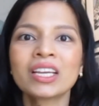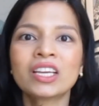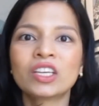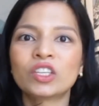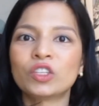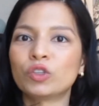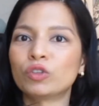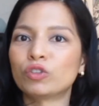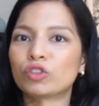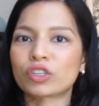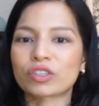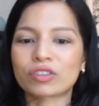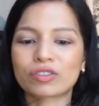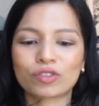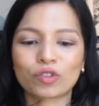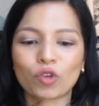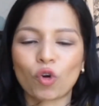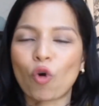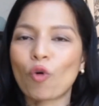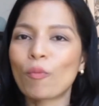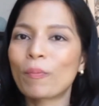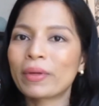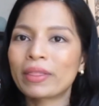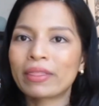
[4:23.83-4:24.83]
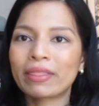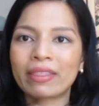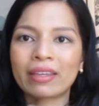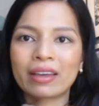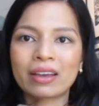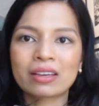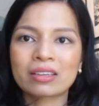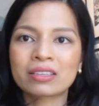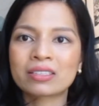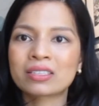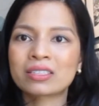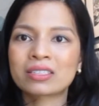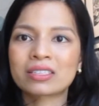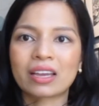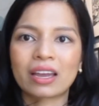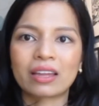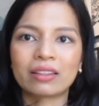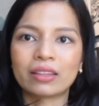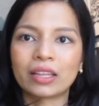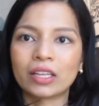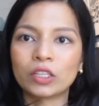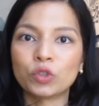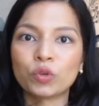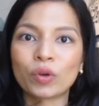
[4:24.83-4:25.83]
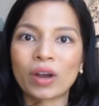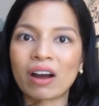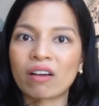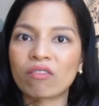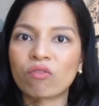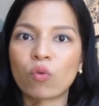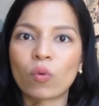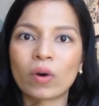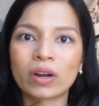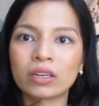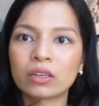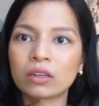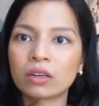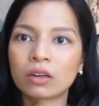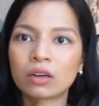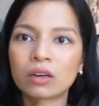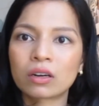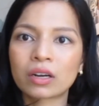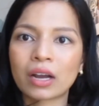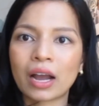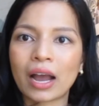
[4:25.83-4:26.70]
you just open this and then you have one look.